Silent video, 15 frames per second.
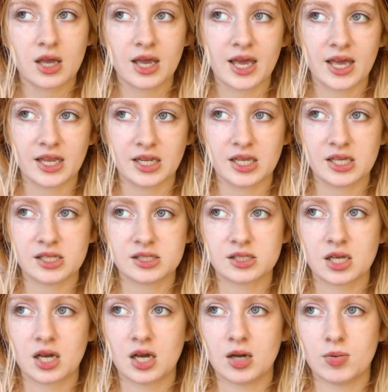Eddie's
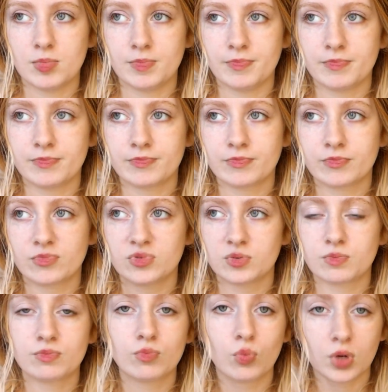
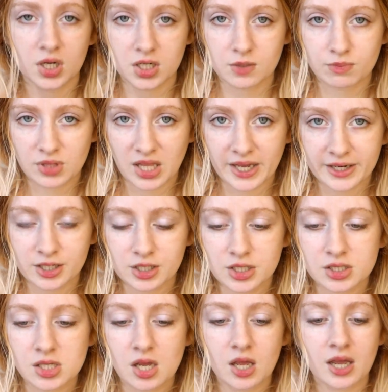work pliers,
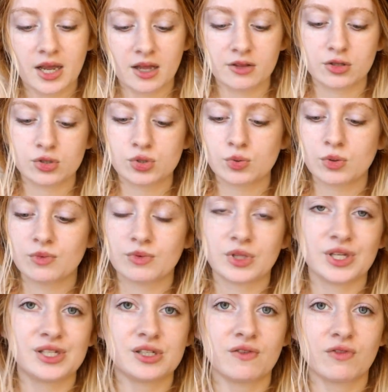and those were really
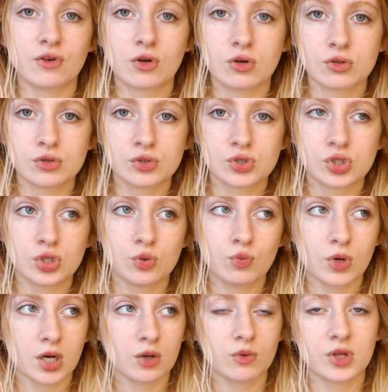difficult to
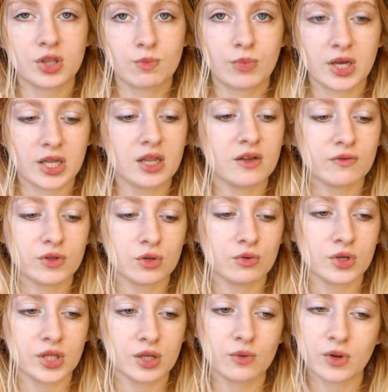work with, but if you
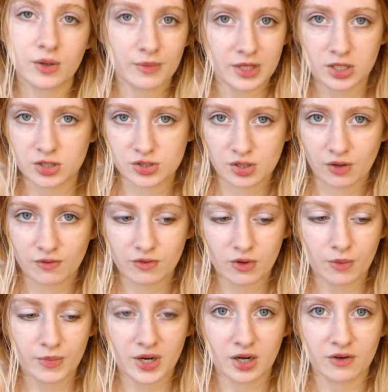really want to make yourself
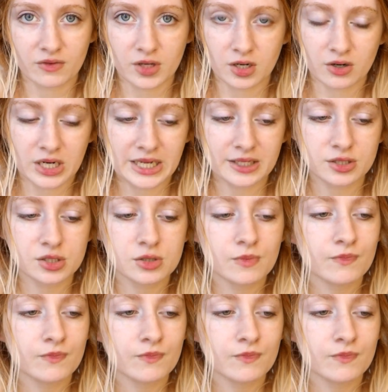a pair of earrings,